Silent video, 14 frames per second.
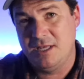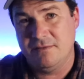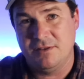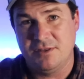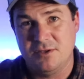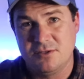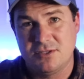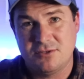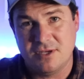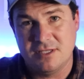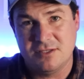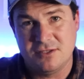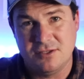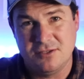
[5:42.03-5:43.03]
that those
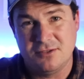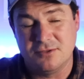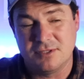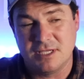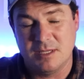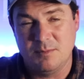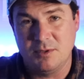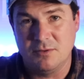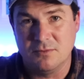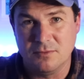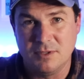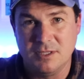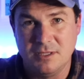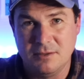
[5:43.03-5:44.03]
transducers can be
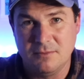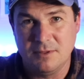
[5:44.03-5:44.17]
really,